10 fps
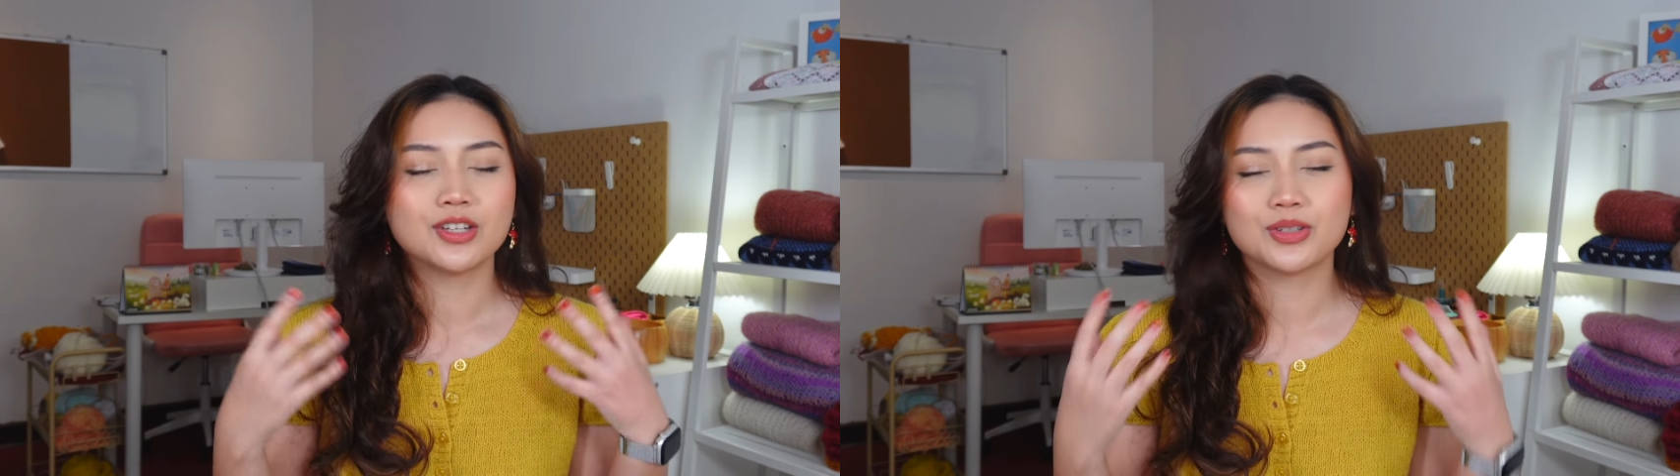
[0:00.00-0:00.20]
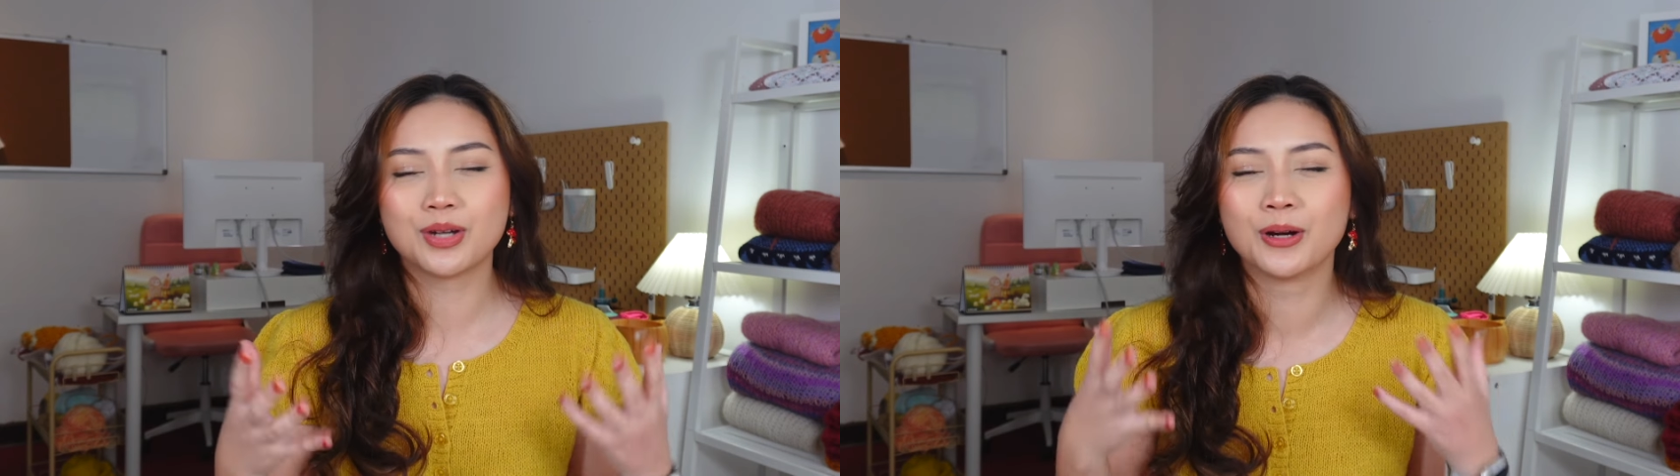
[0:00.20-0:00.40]

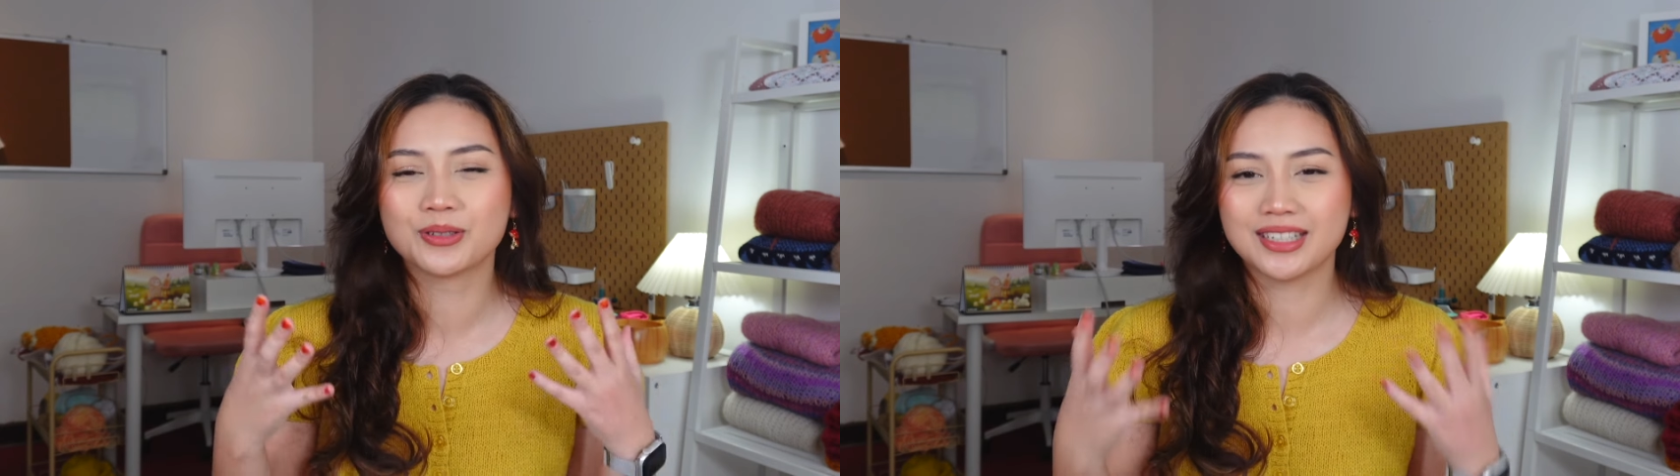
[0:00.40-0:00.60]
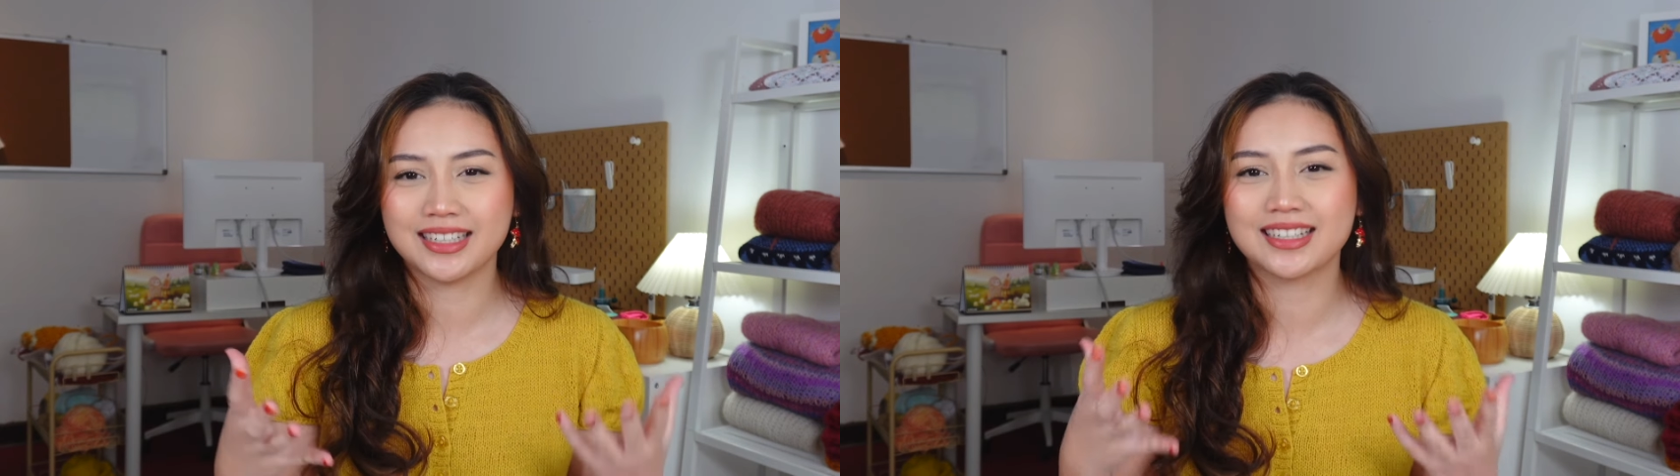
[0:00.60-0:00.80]
you don't
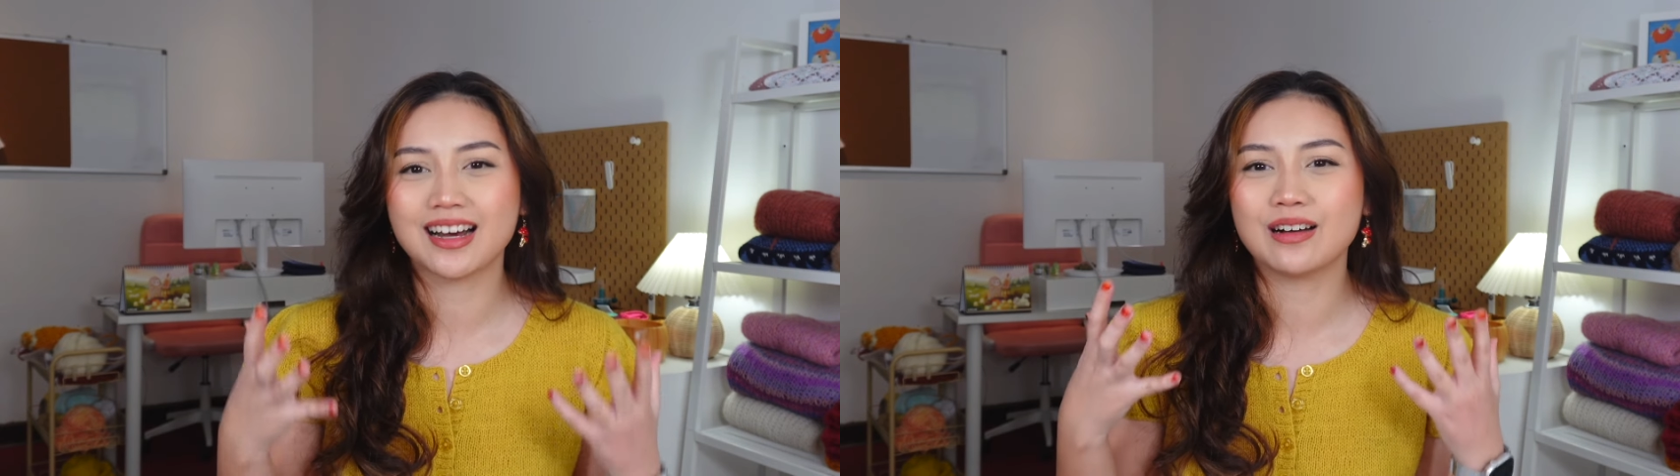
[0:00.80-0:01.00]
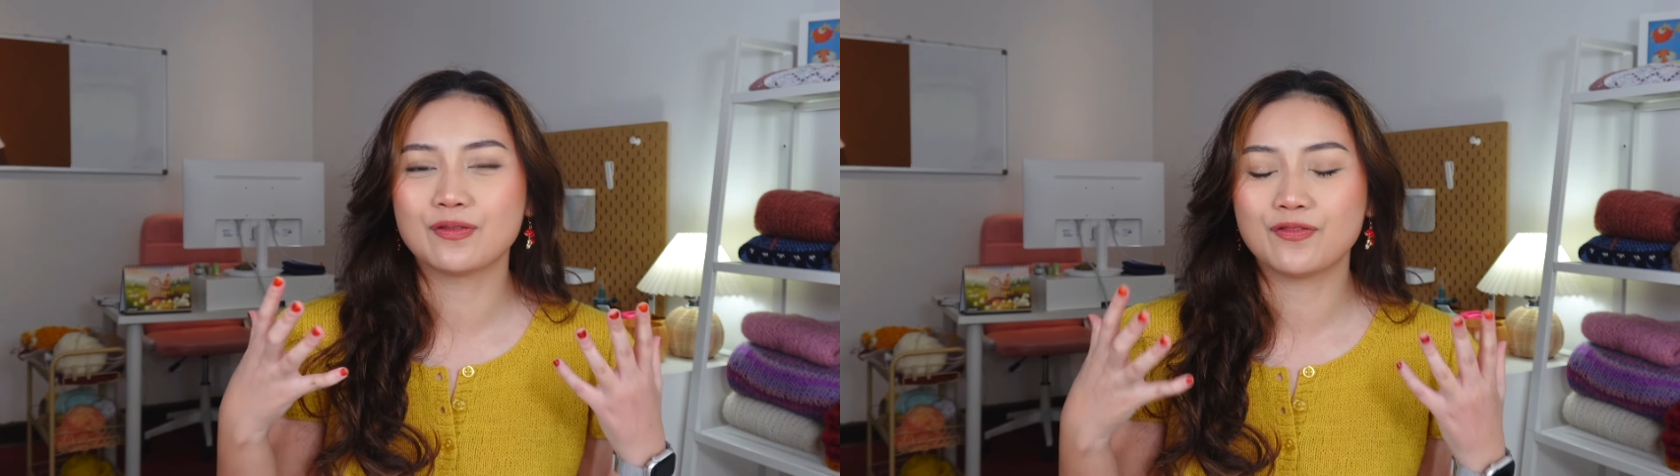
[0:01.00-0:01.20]
need
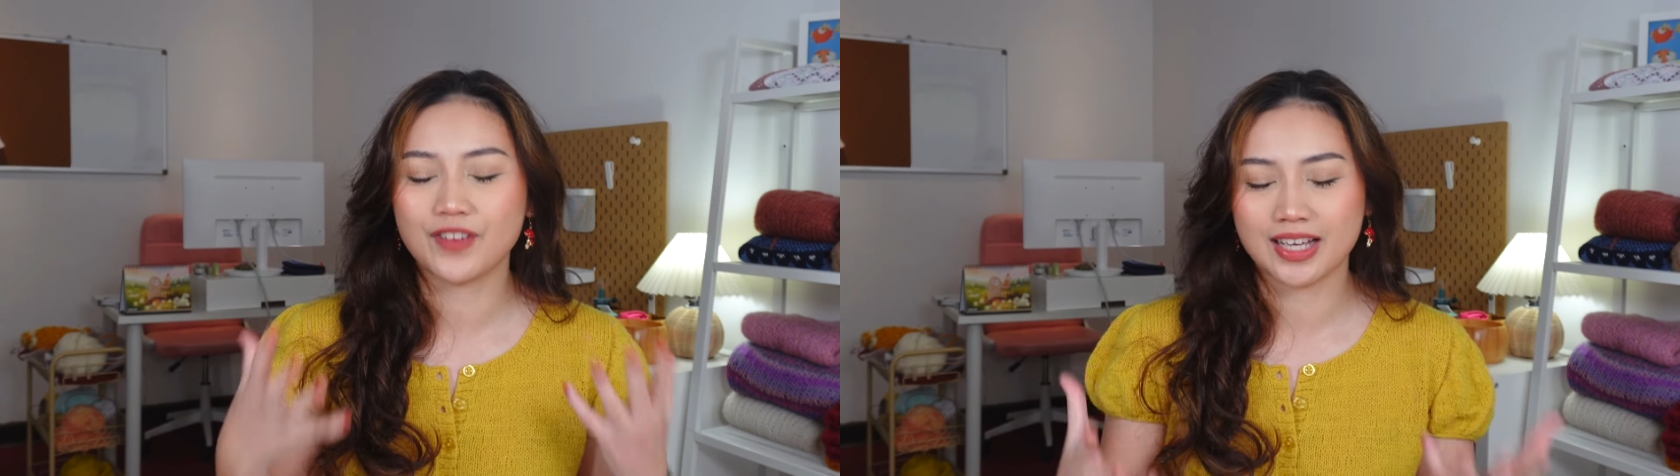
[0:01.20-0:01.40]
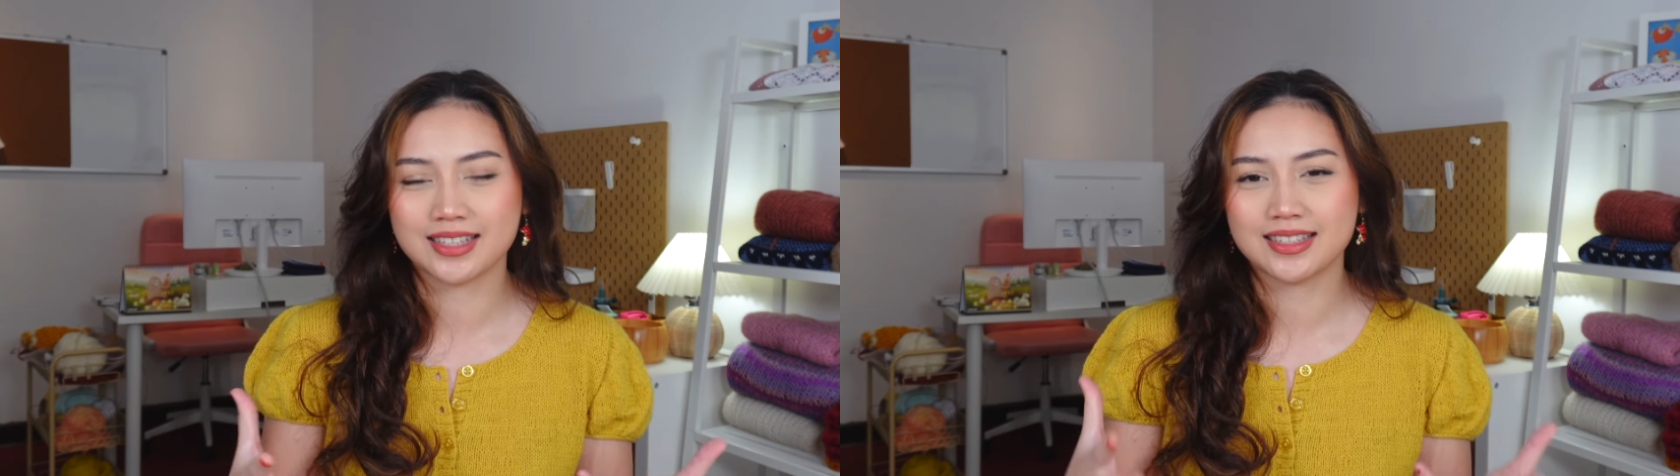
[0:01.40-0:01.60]
a
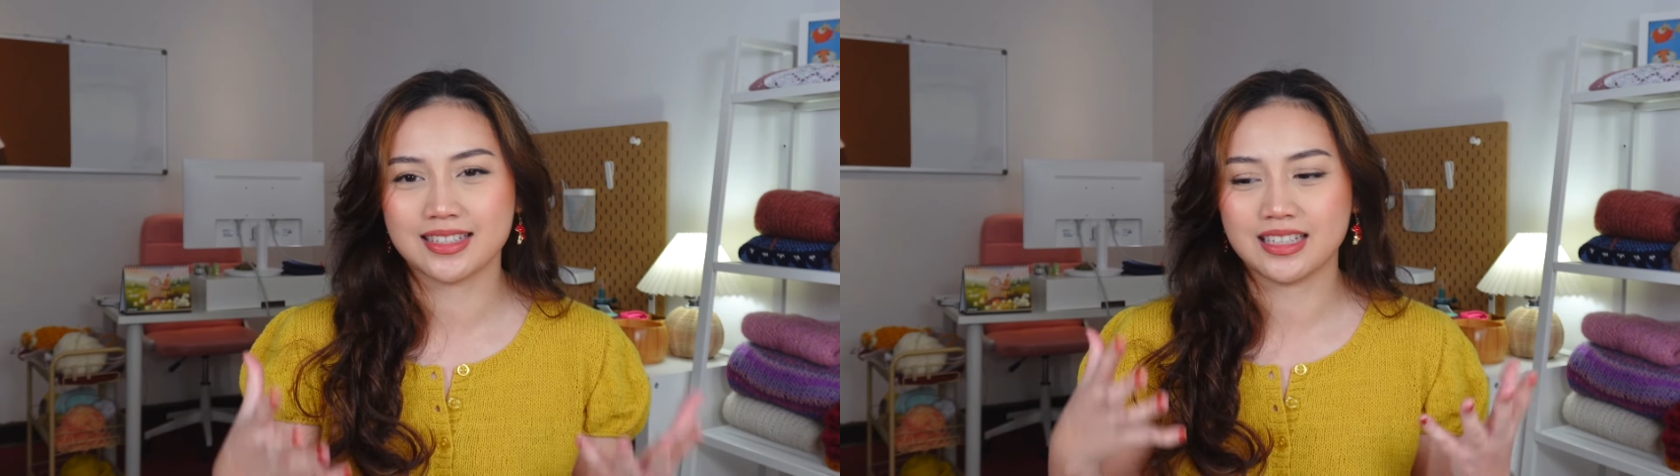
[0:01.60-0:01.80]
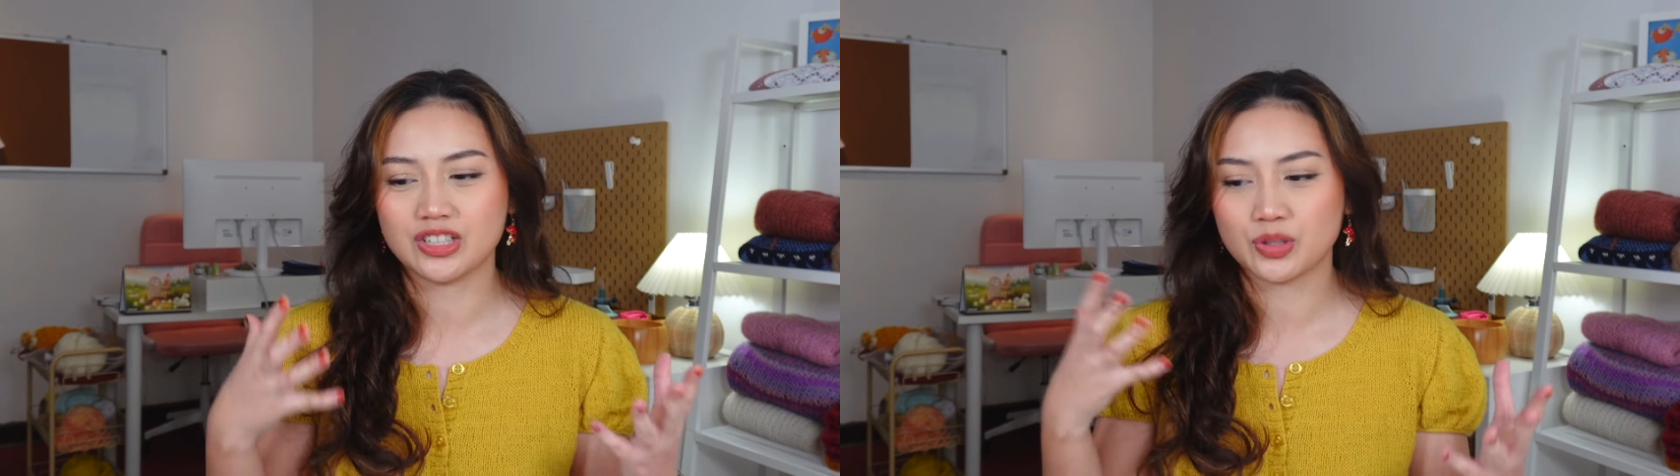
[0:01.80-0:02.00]
fancy